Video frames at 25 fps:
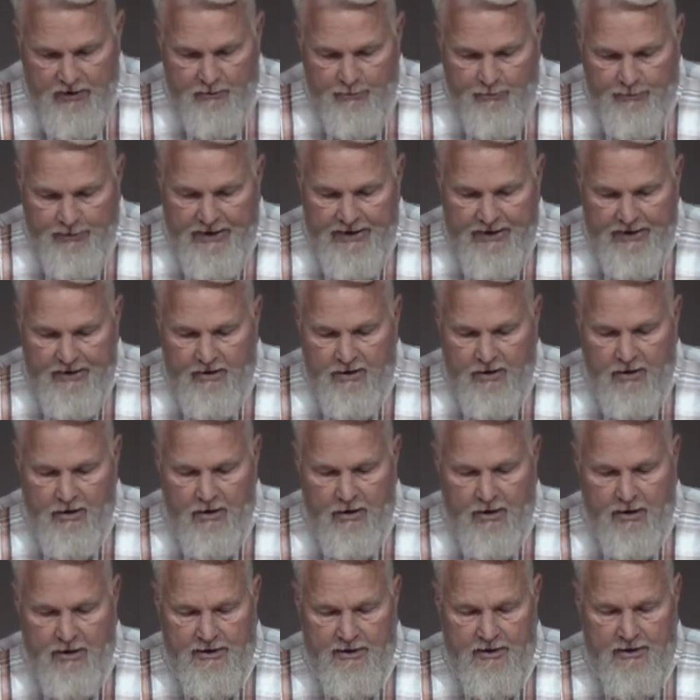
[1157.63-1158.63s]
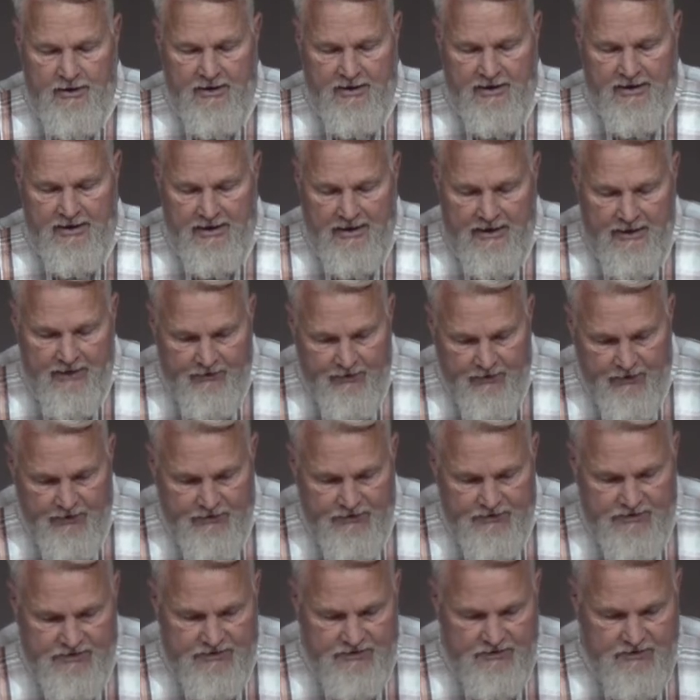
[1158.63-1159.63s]
but on
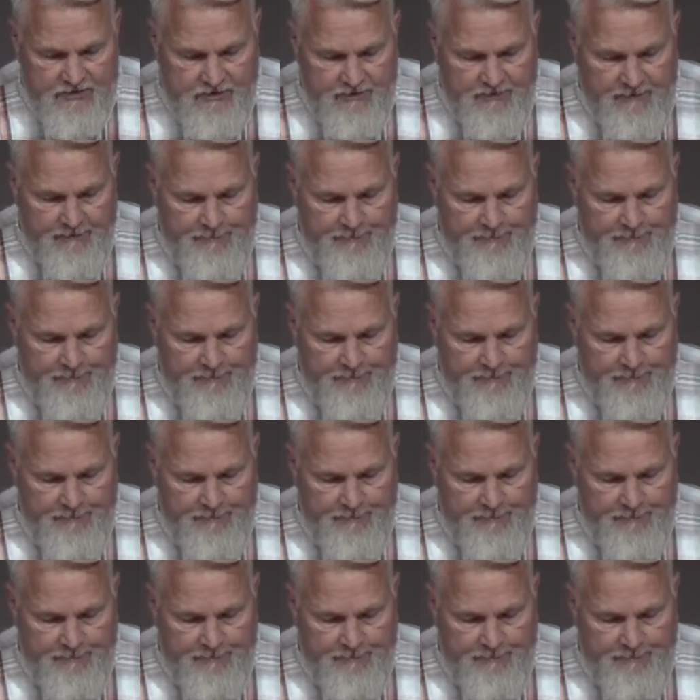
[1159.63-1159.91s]
others.